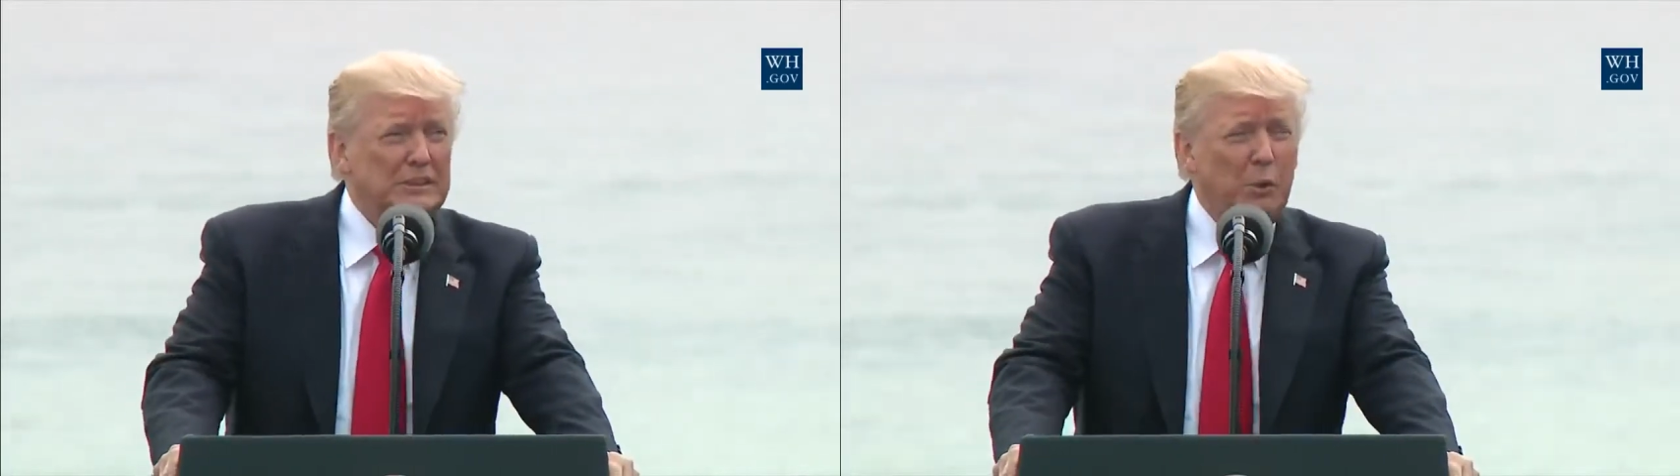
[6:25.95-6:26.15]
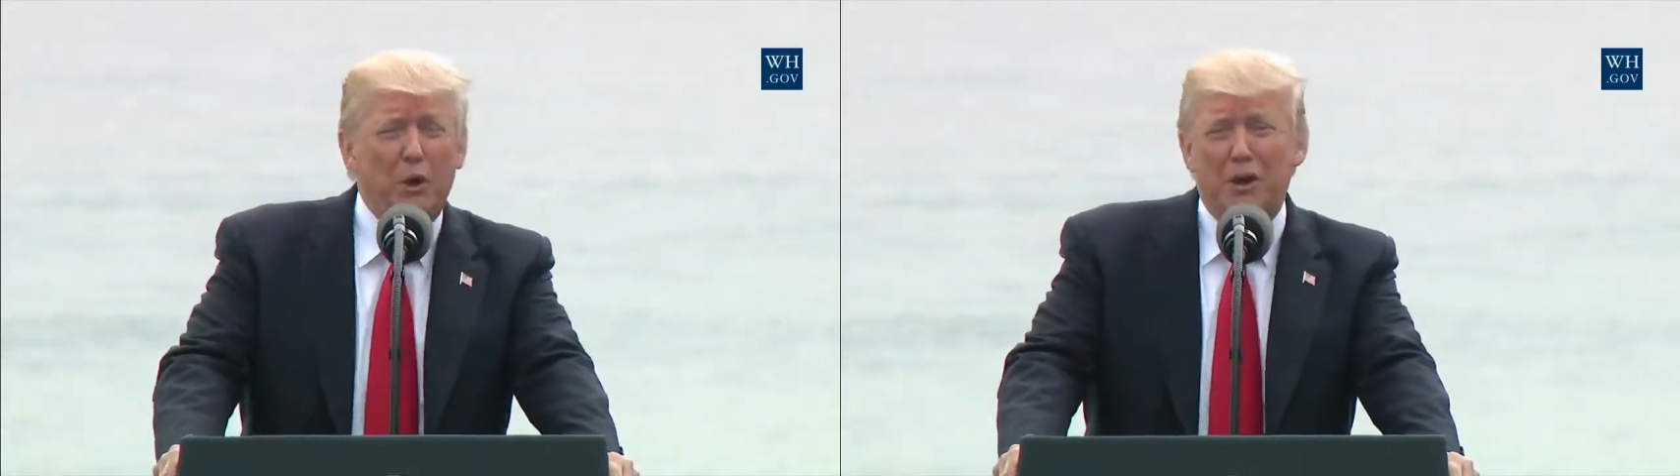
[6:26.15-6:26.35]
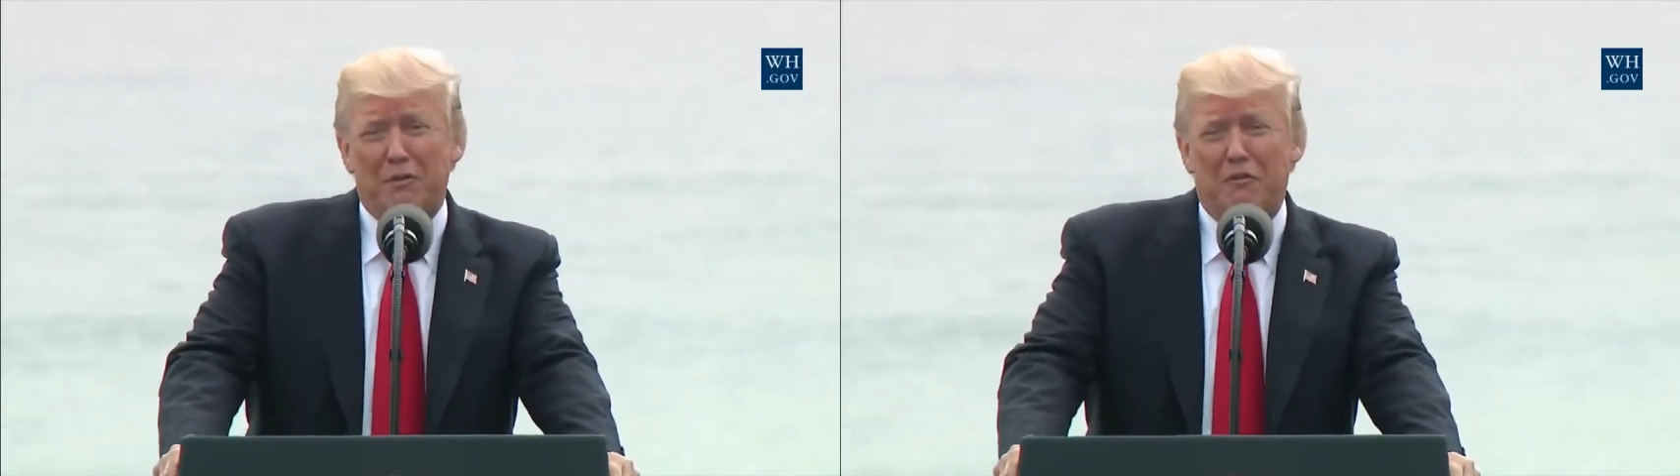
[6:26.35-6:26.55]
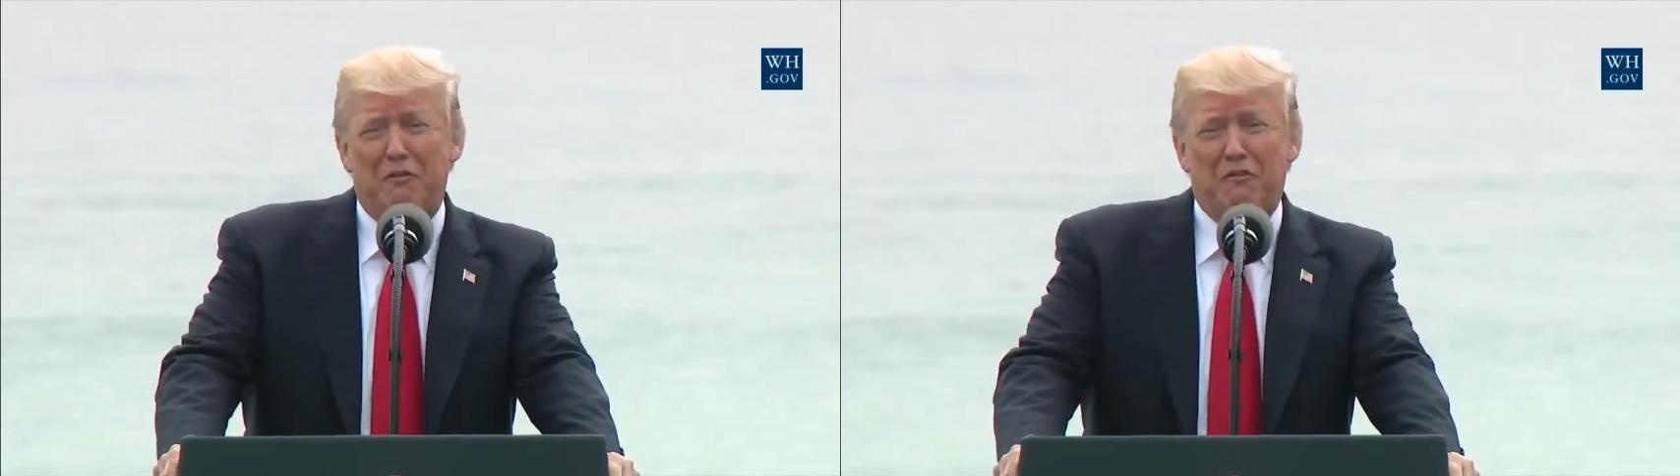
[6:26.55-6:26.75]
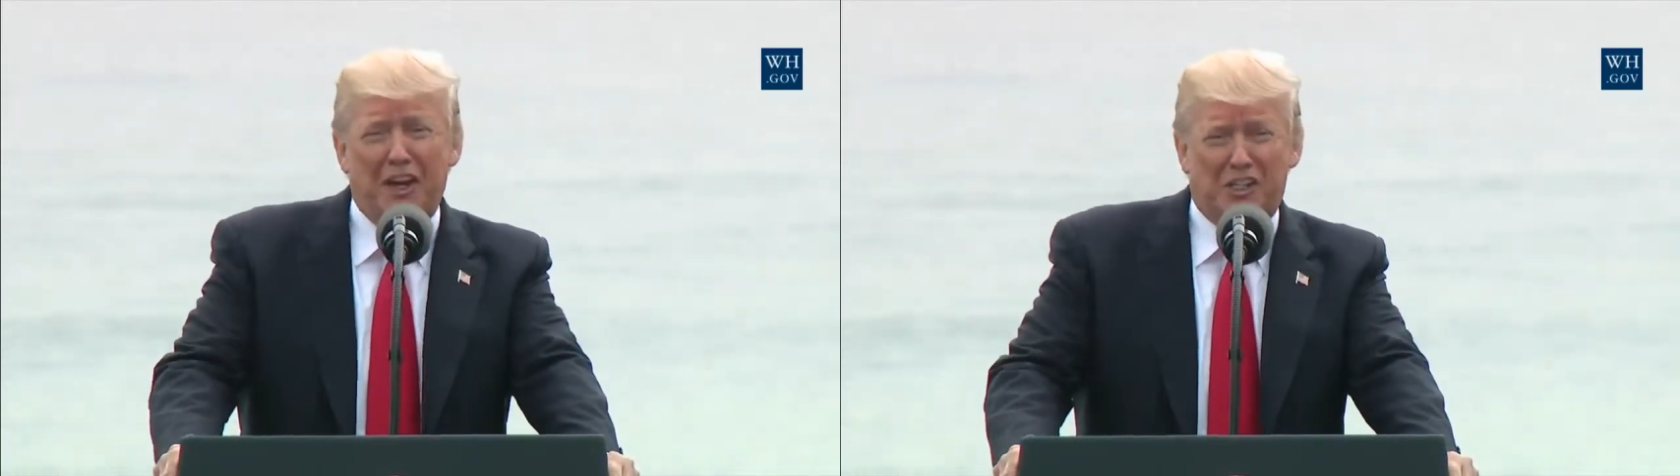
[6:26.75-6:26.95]
We don't even
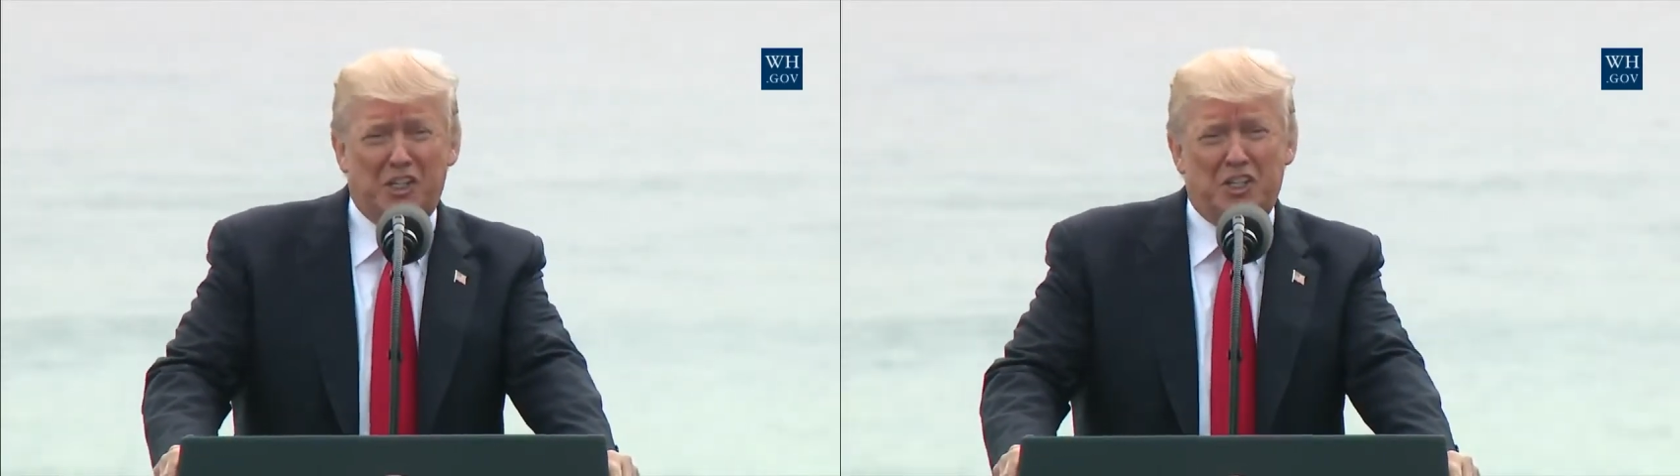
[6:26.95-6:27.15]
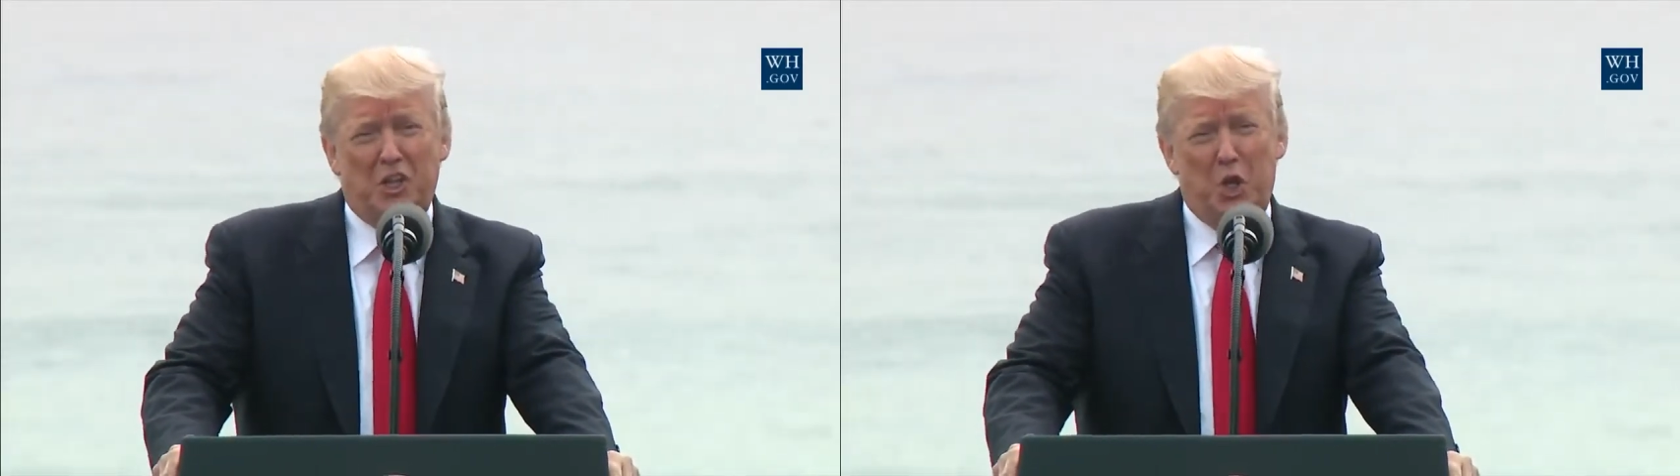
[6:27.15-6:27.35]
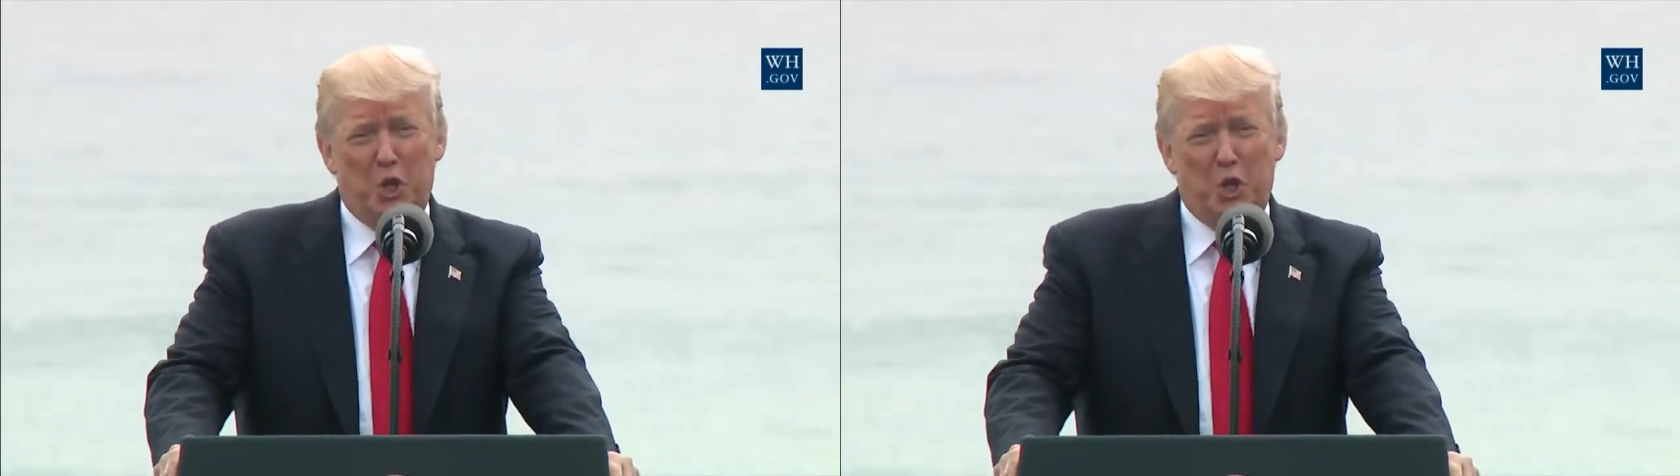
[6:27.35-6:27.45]
fix the